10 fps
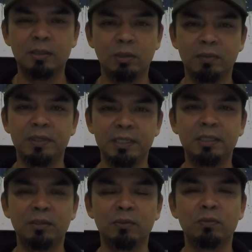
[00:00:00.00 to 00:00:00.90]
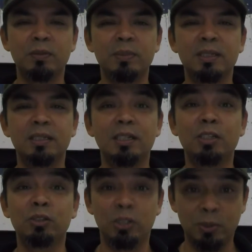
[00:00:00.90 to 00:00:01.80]
12th and 13th of November,
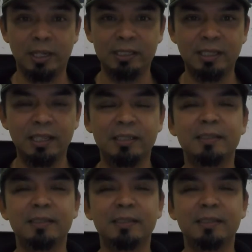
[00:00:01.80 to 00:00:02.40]
see you guys there.